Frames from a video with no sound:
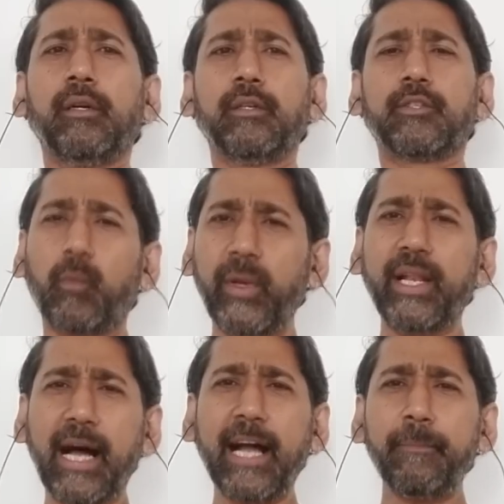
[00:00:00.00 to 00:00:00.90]
So
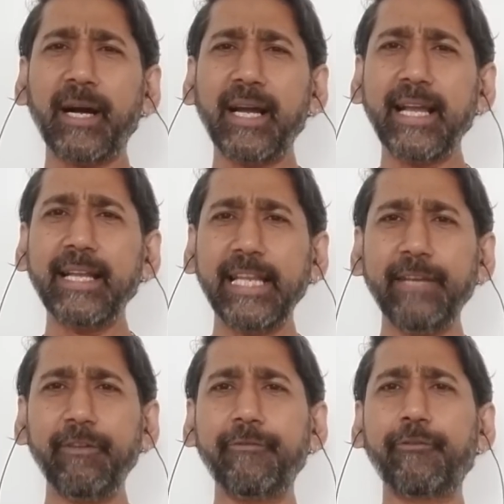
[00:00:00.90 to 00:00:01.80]
will I buy an
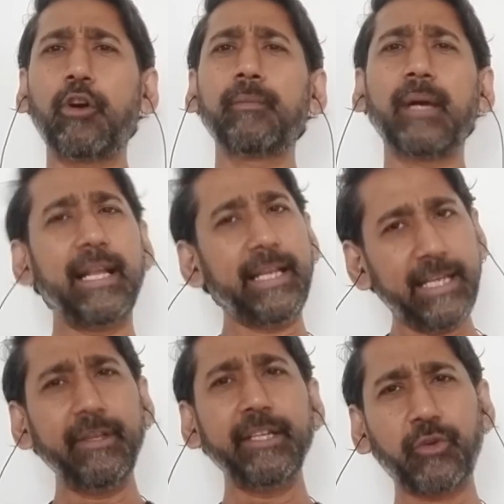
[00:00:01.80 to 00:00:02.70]
EV from an
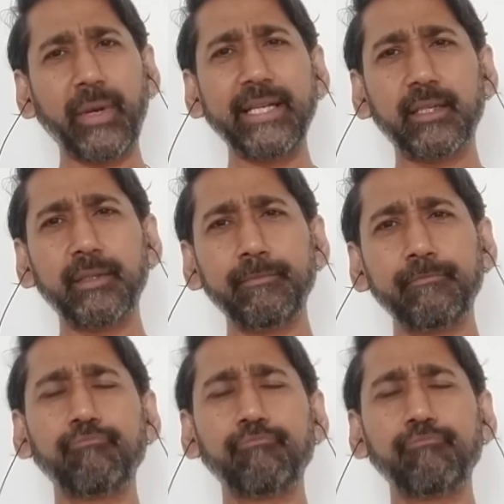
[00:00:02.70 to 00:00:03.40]
EV trader?